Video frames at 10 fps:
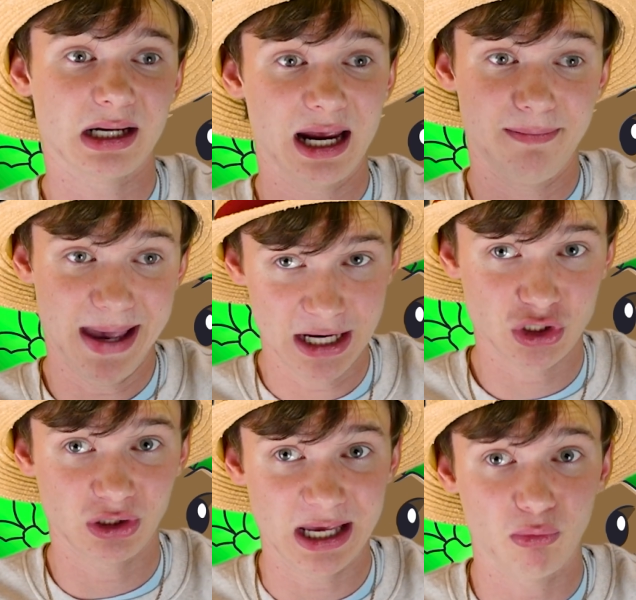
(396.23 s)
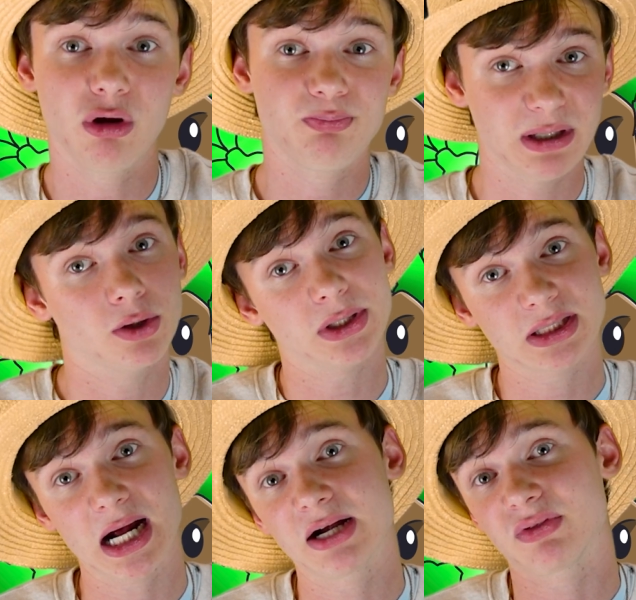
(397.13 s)
I imagine they would be on the
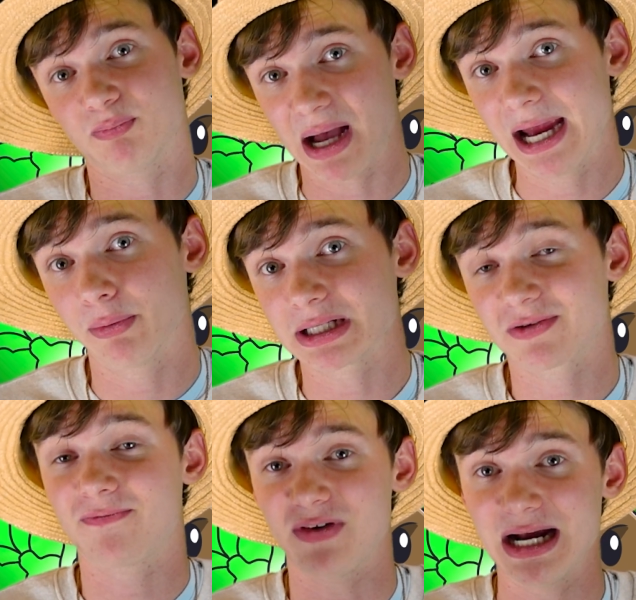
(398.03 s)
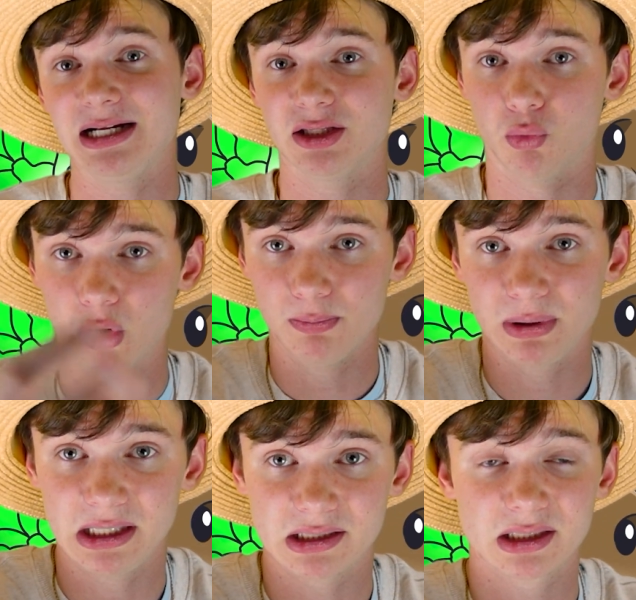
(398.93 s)
side of the pirates finding the One
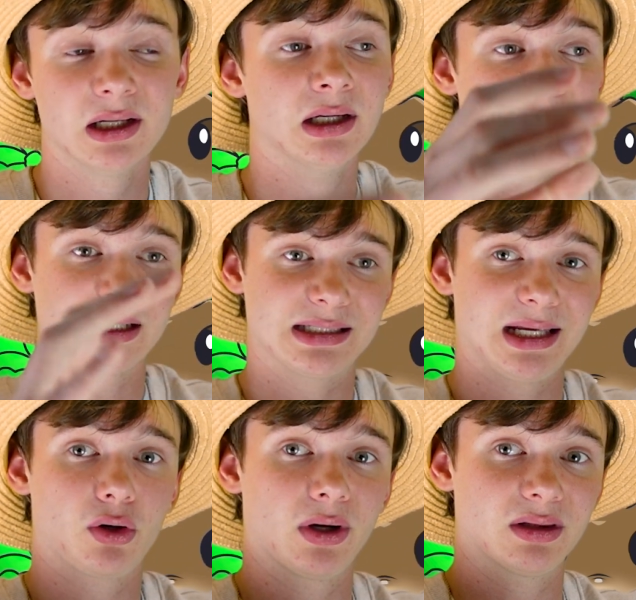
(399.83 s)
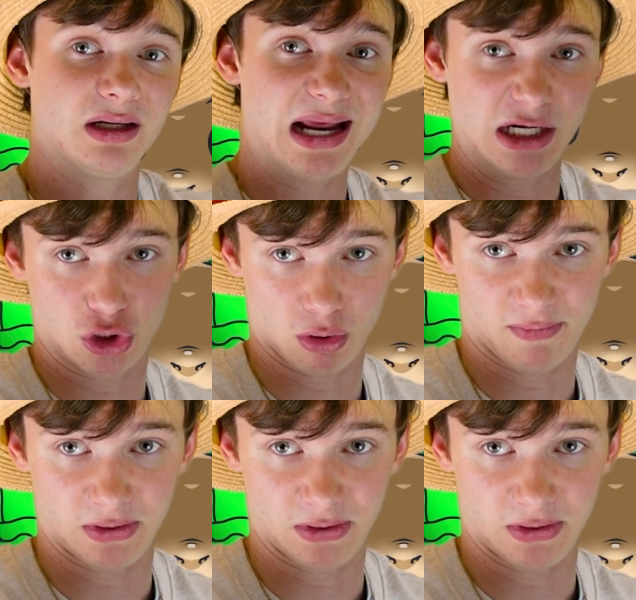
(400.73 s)
Piece, considering the nature of